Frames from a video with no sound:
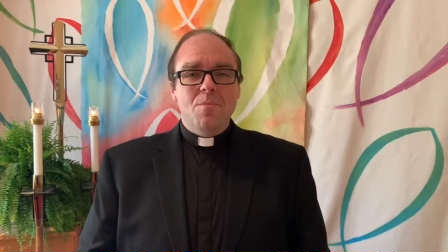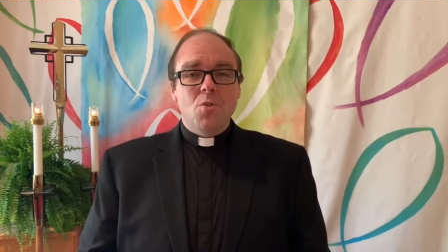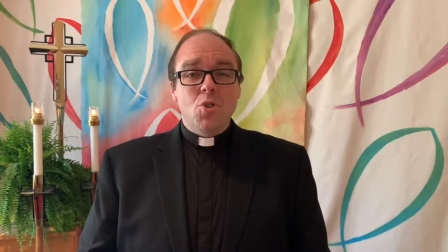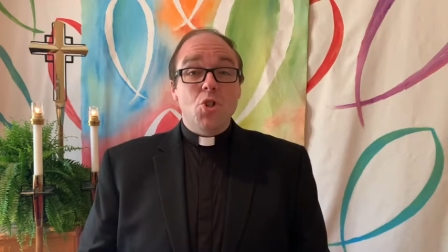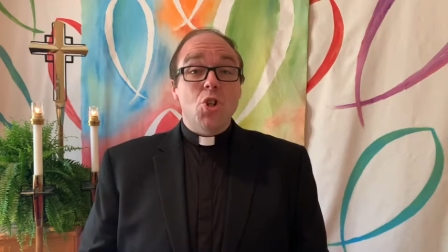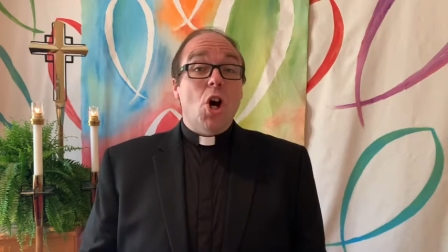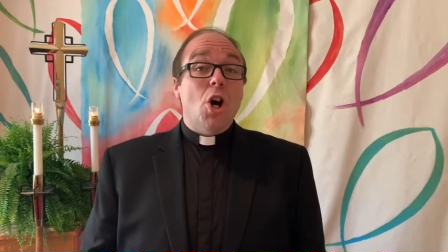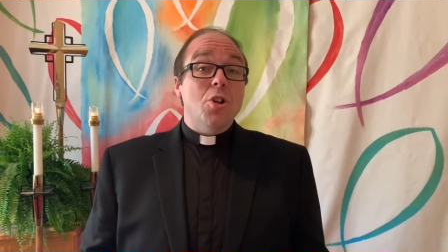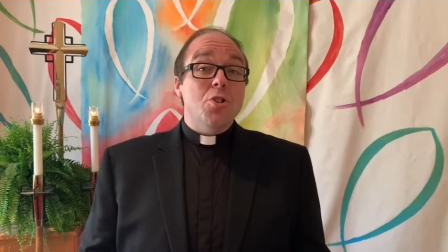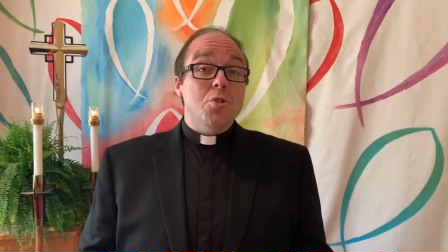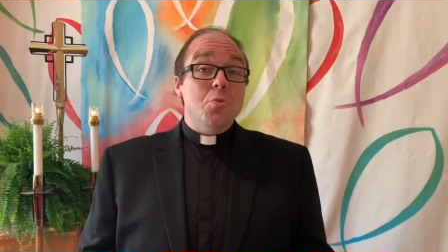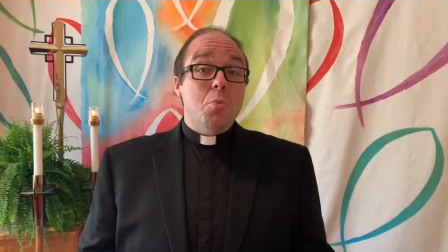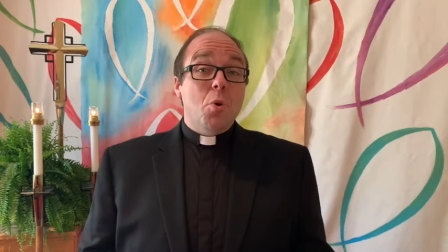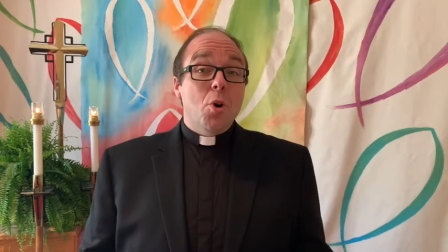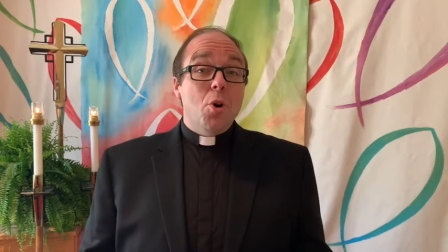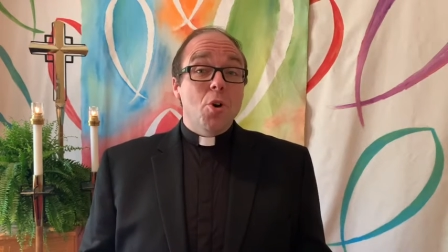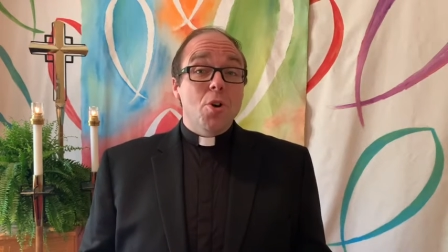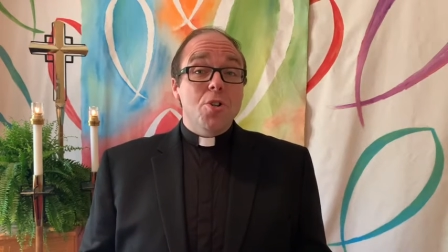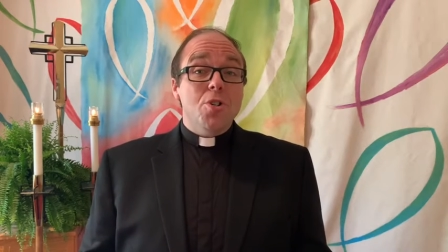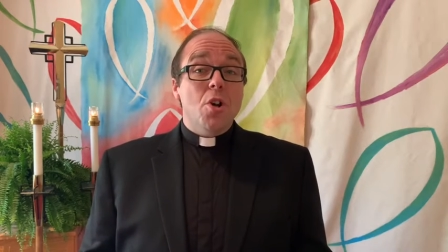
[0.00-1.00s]
John's
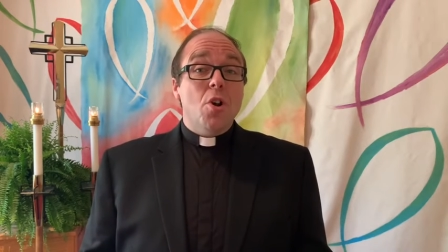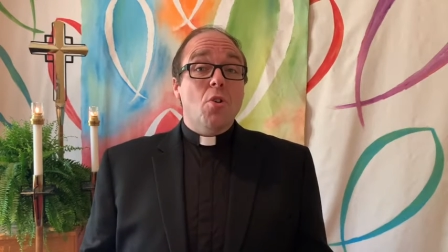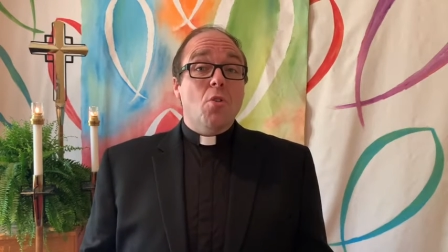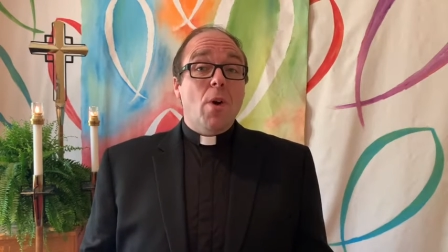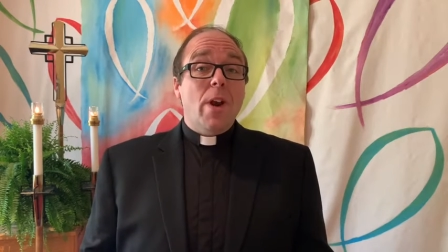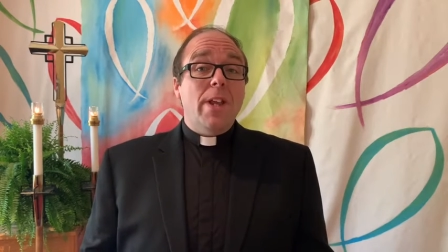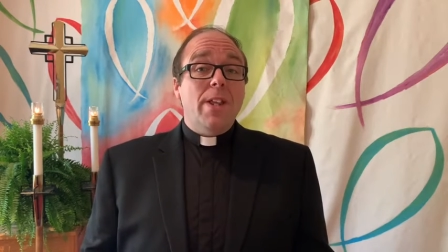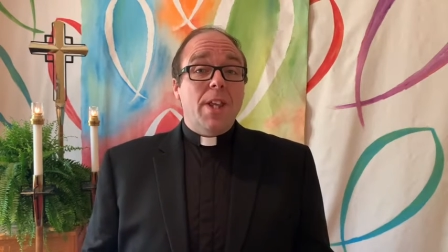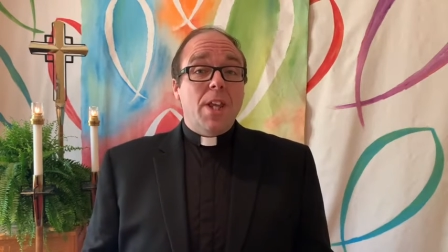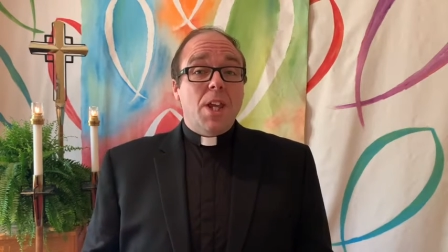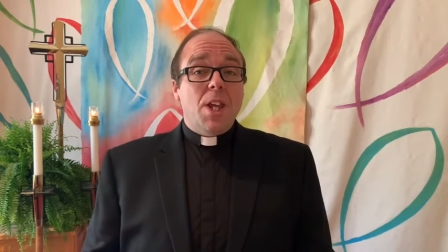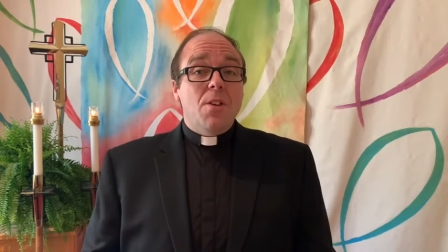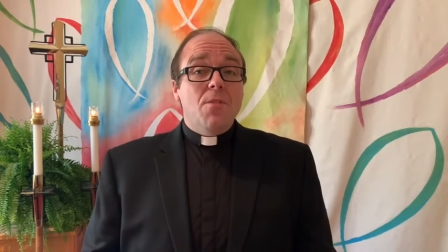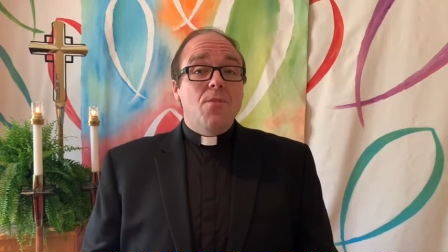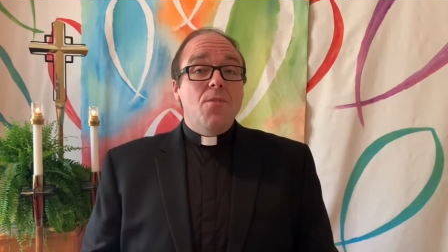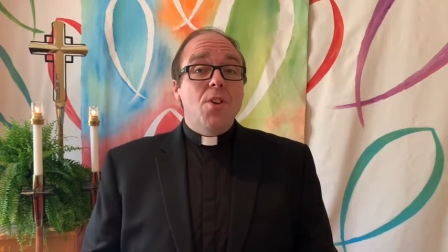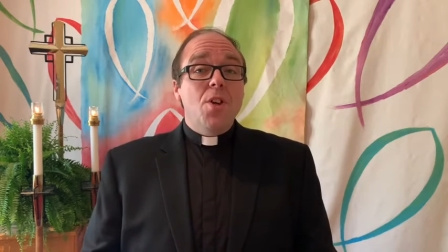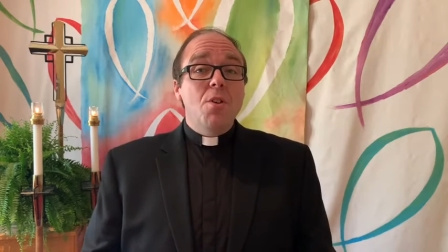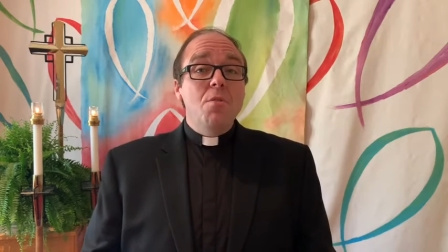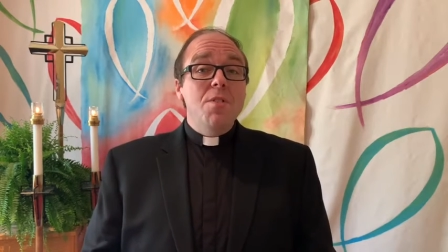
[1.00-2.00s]
words greatly
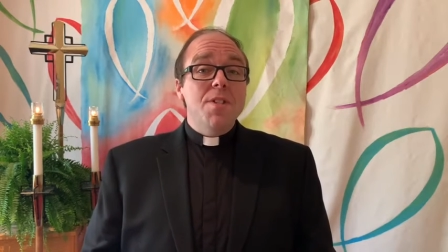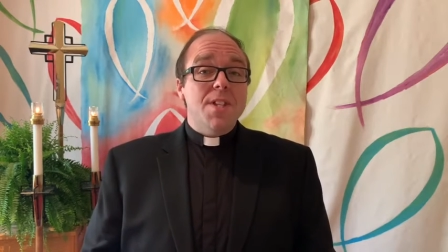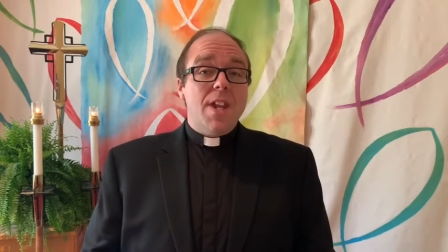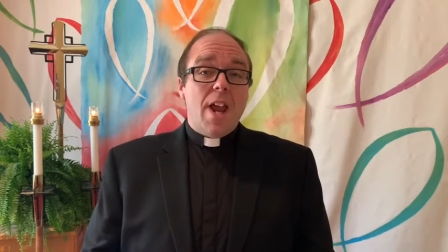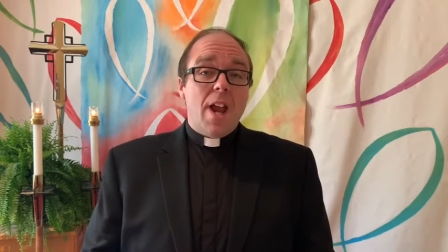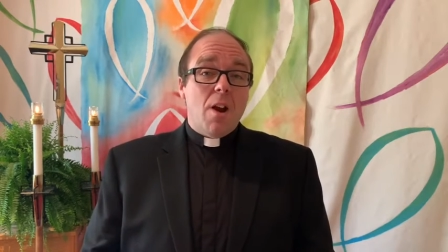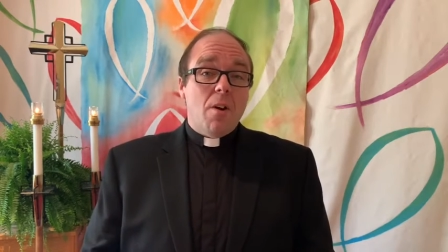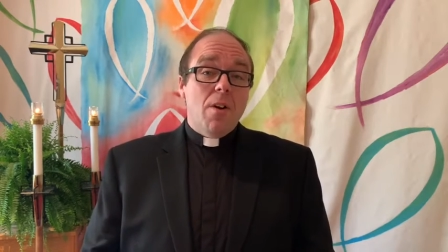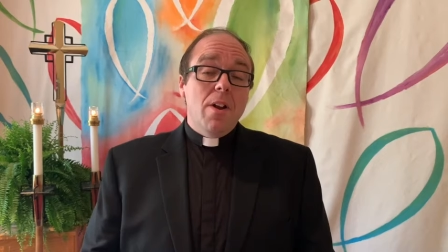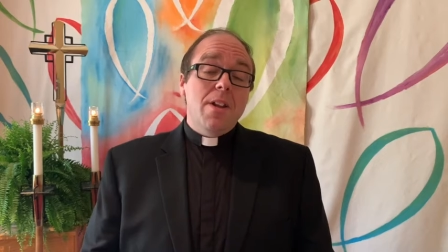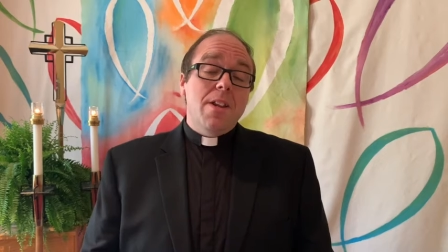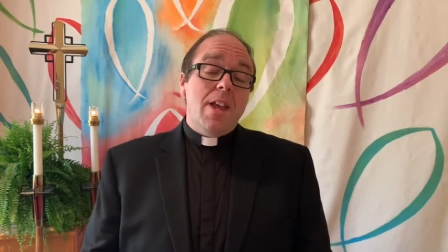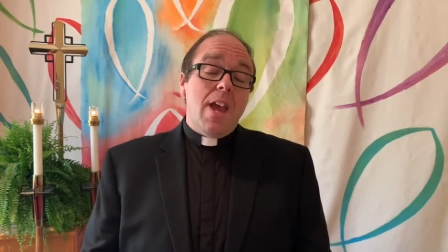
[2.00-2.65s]
confused Herod,